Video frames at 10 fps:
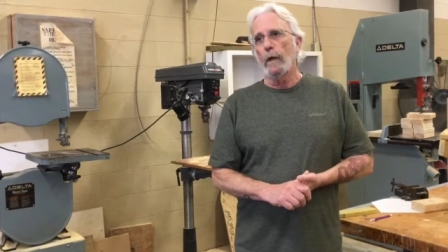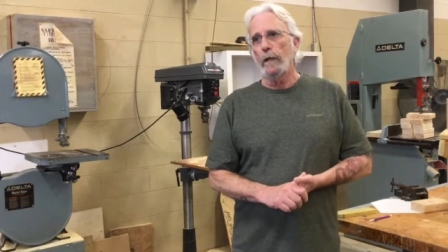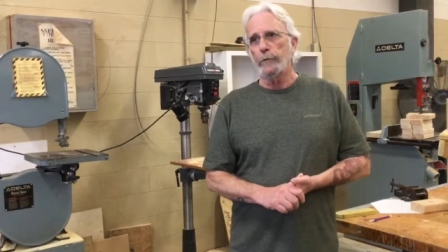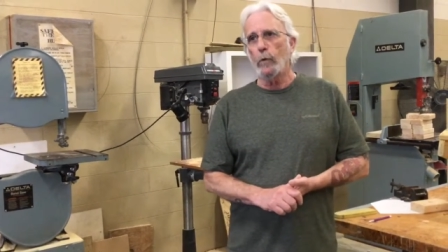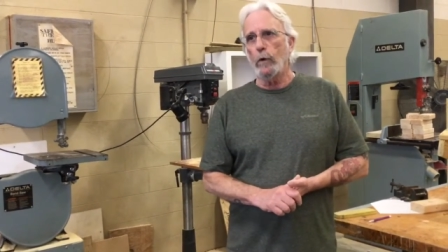
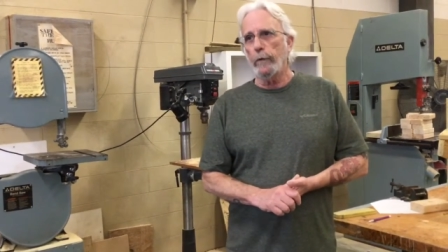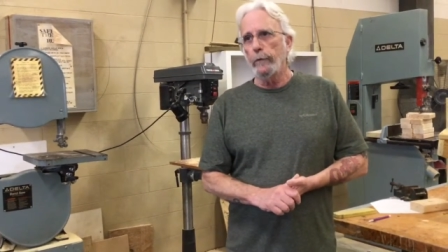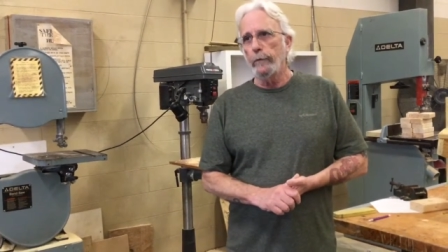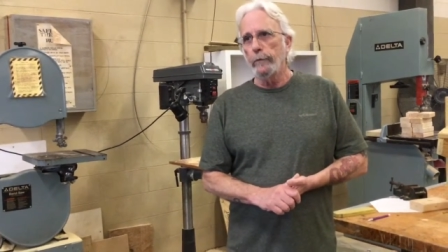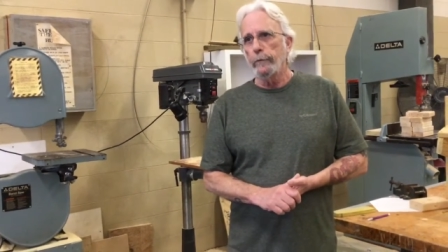I
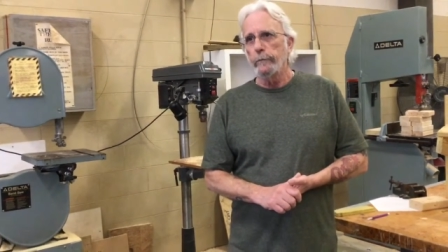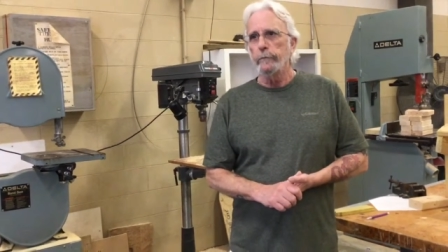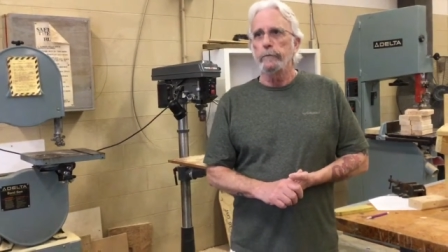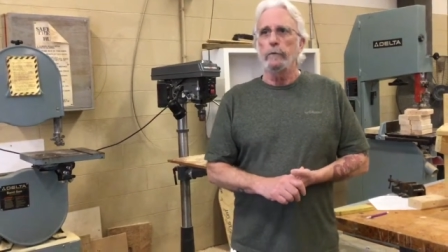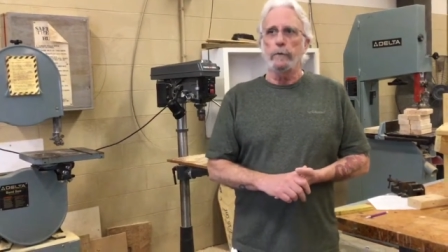
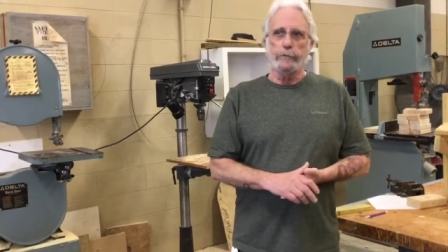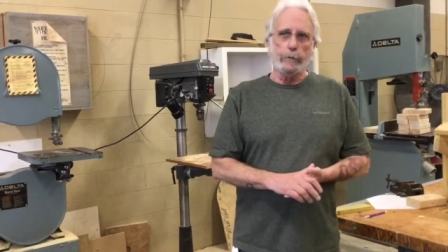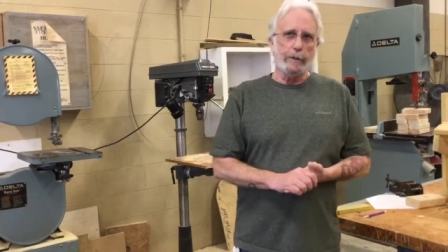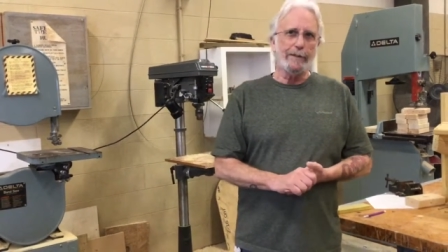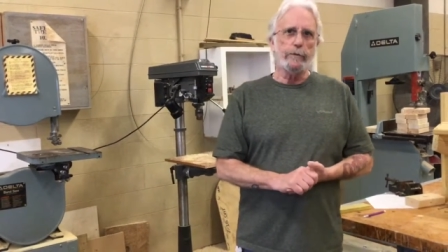
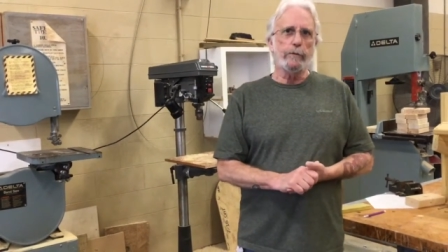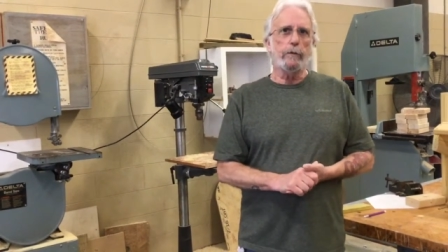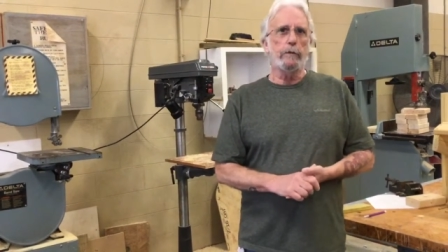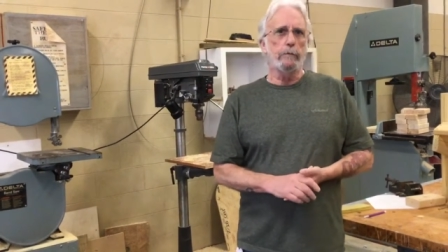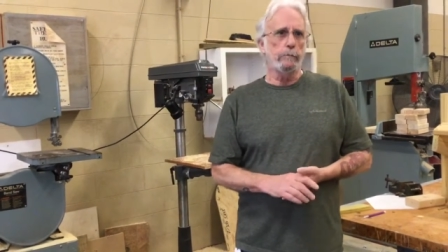started teaching
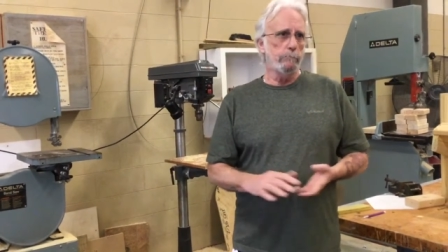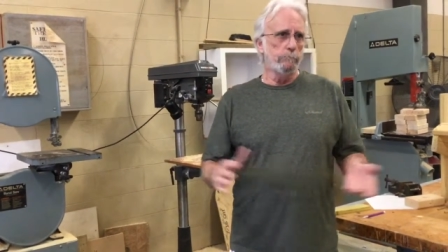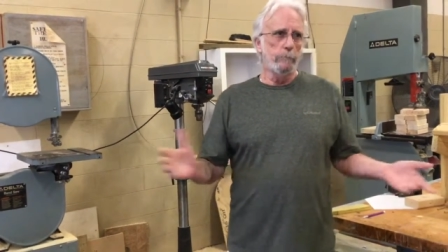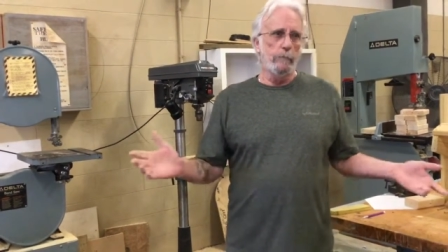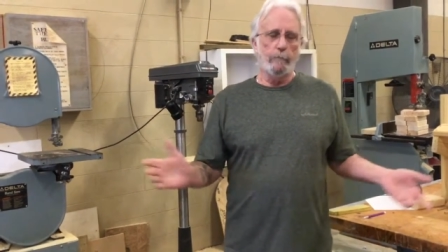on
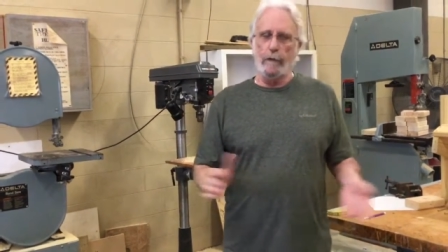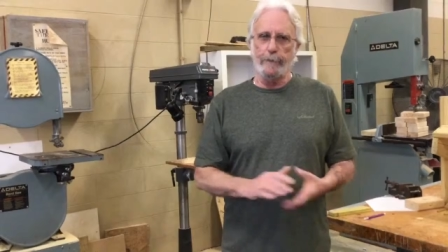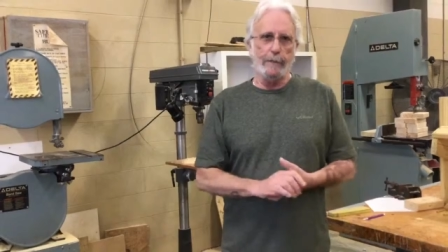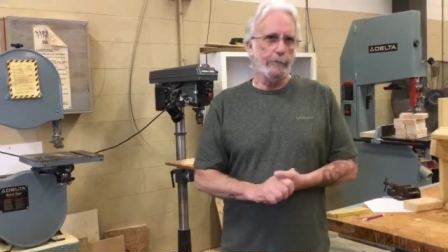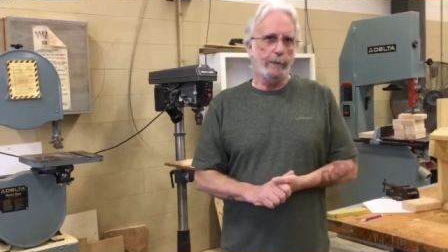a
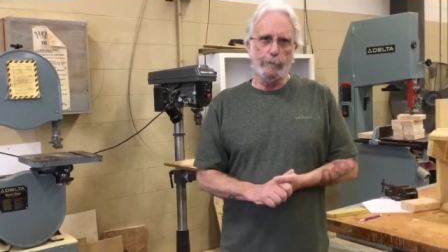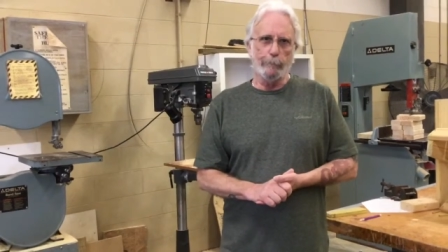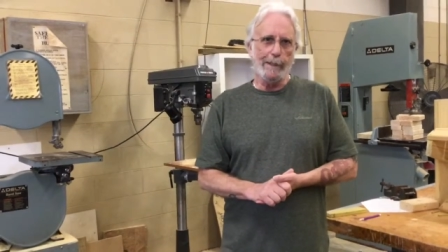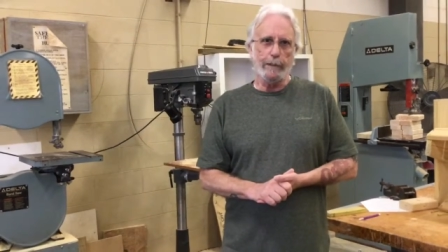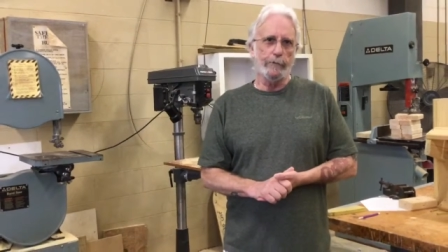5,000-acre
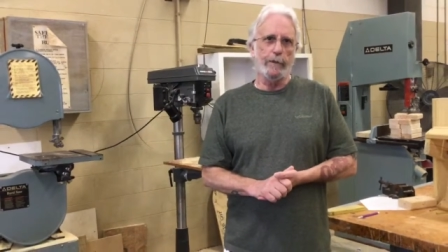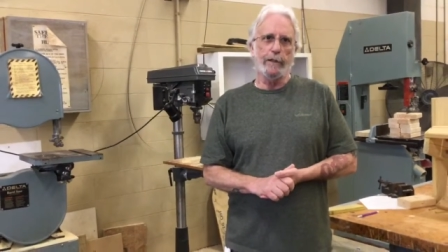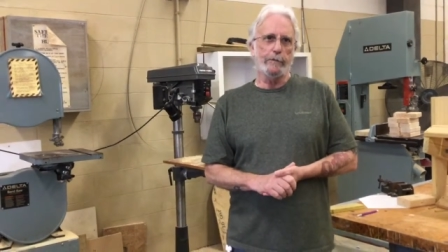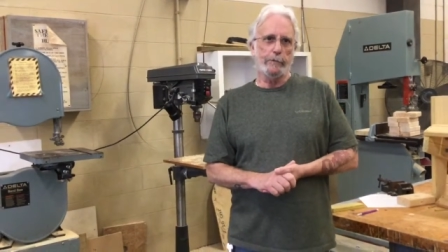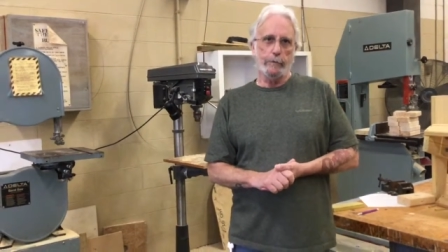ranch. I
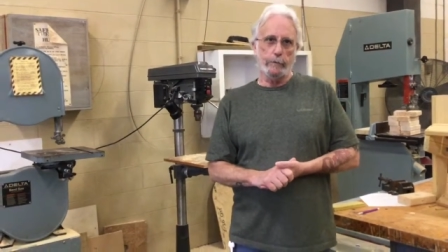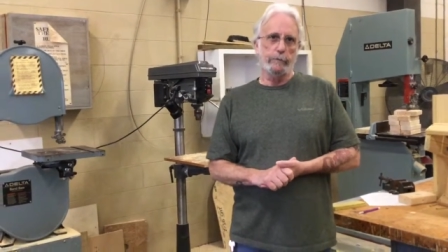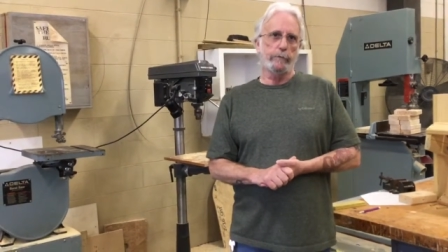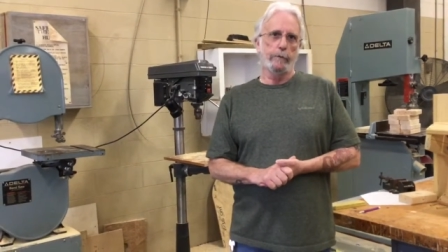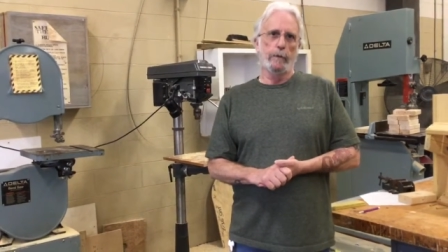had
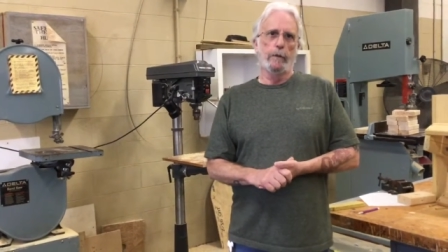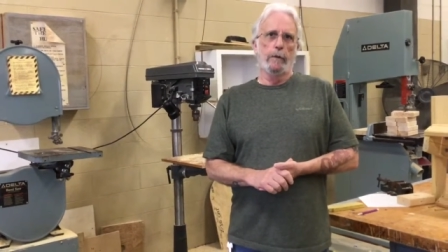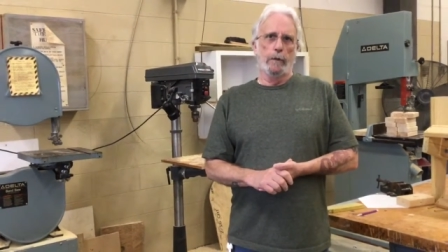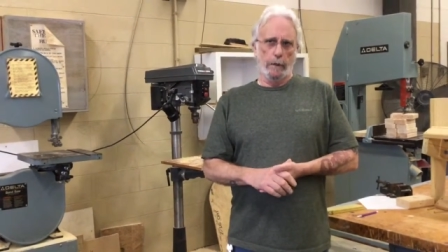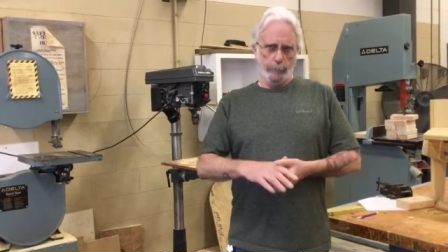students.
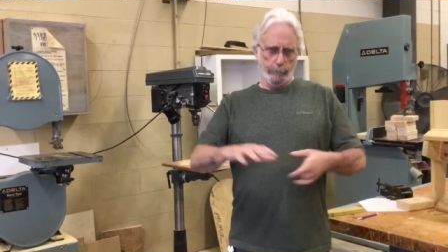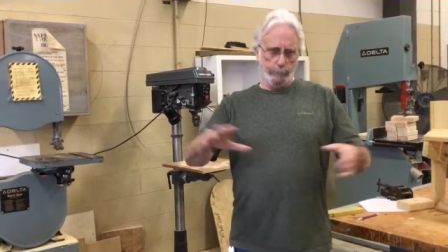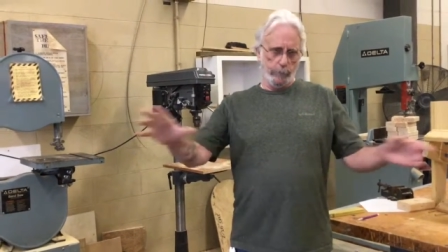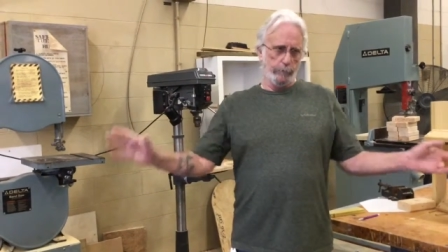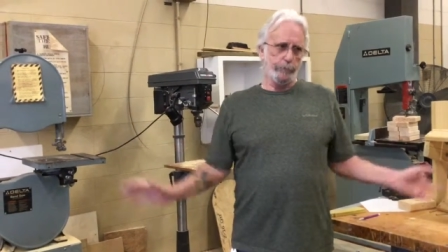
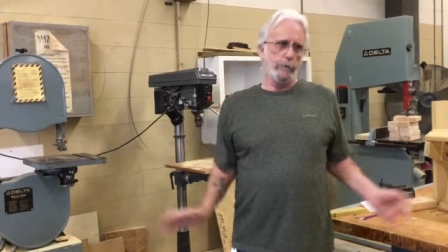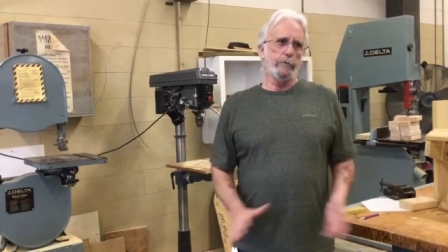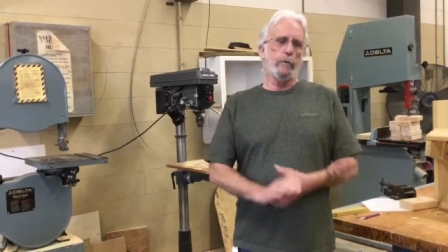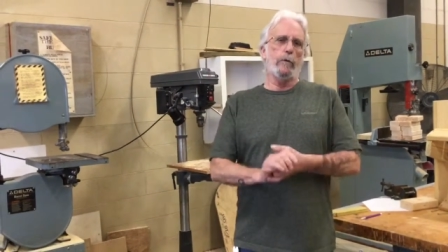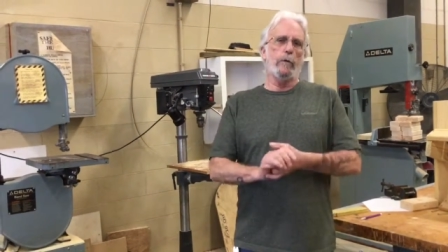We were in
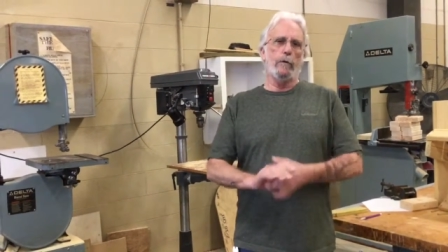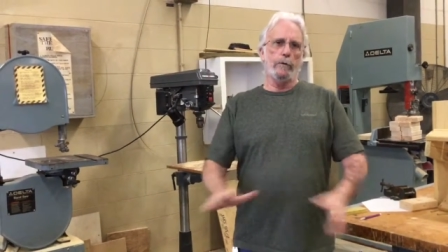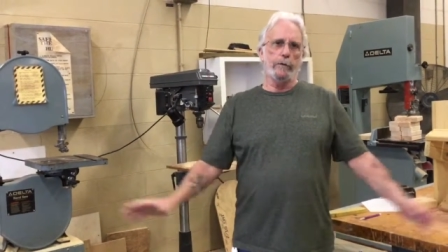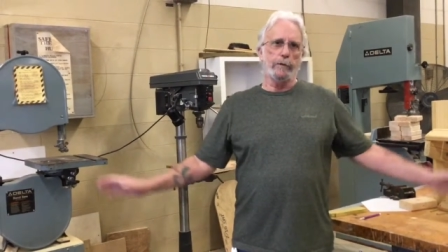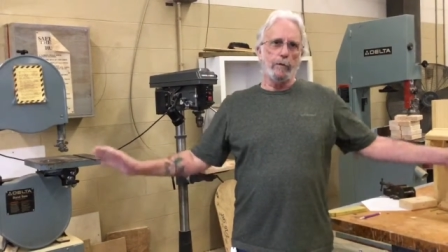charge of
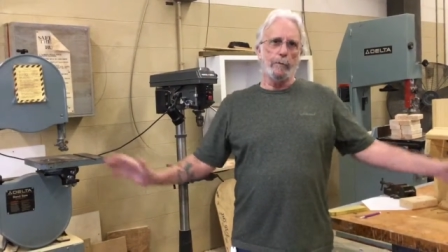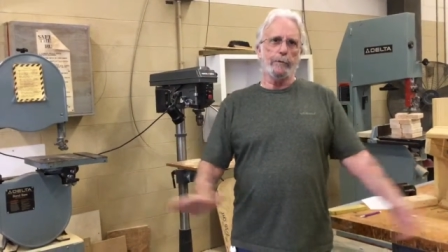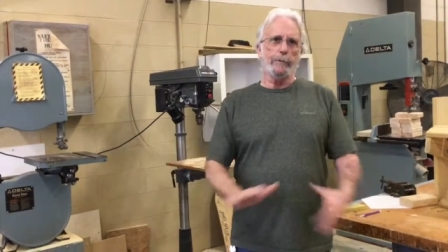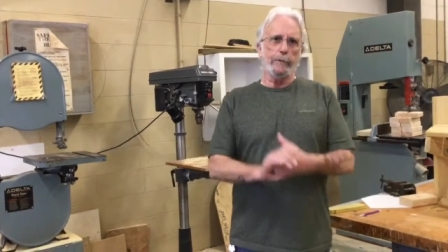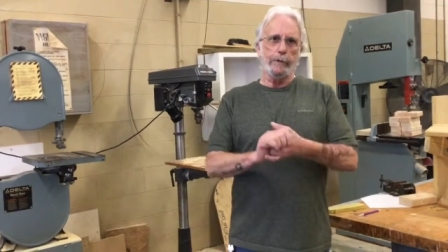all the
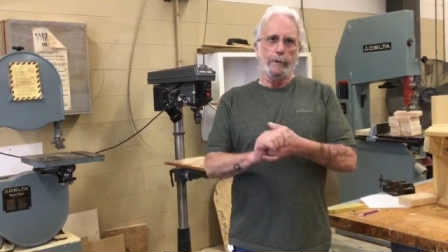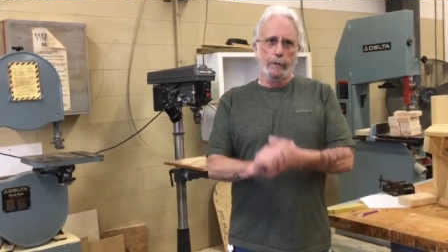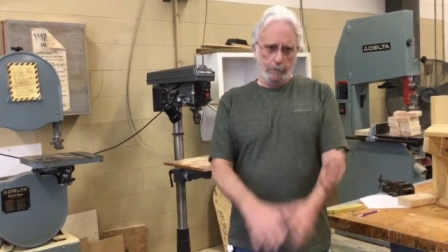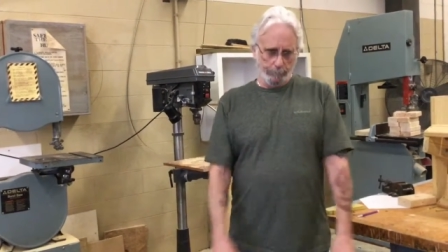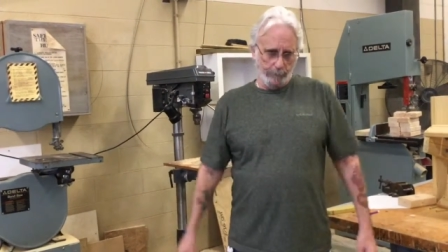carpentry
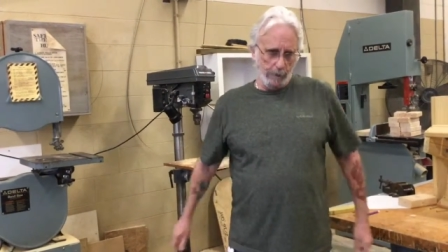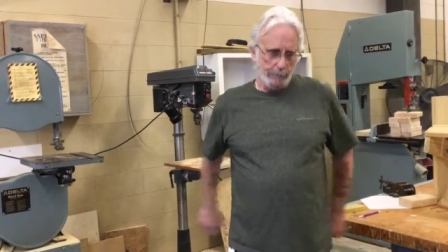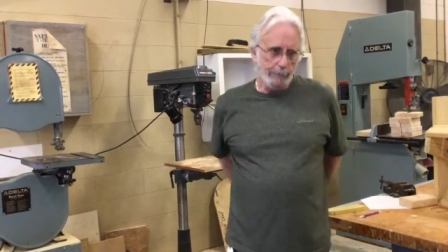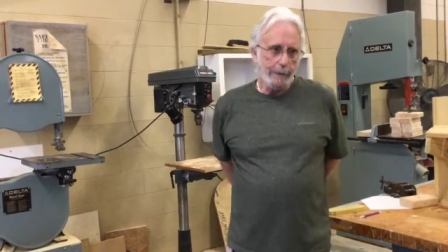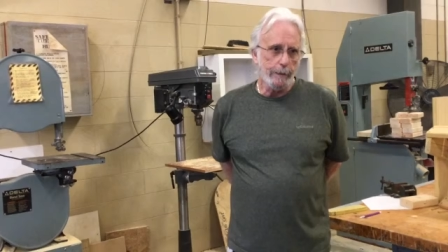on
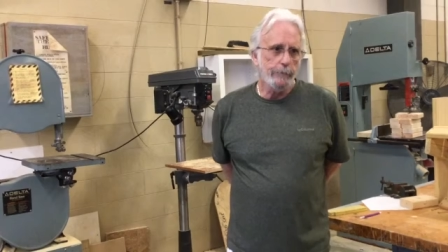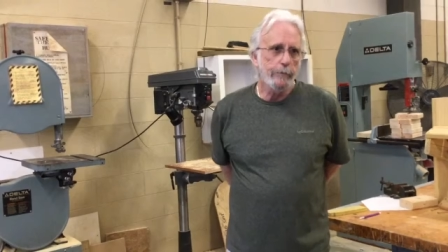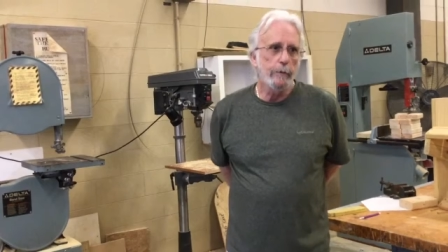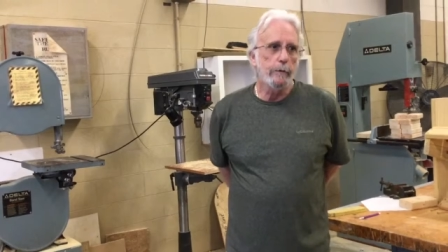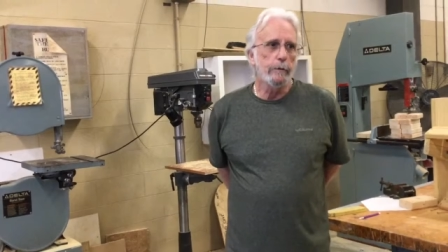the ranch,
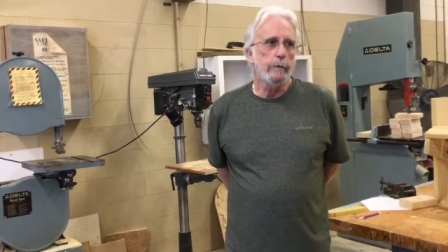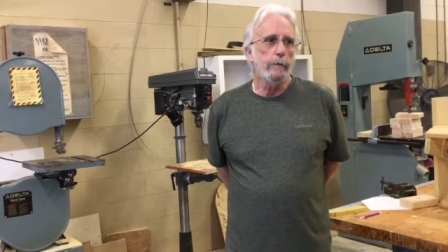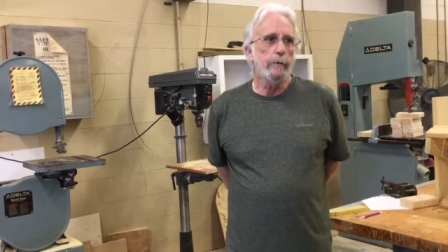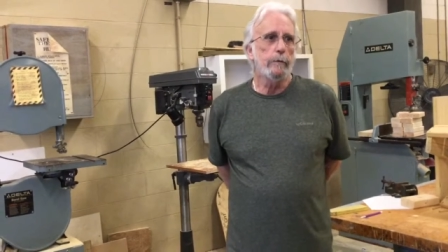and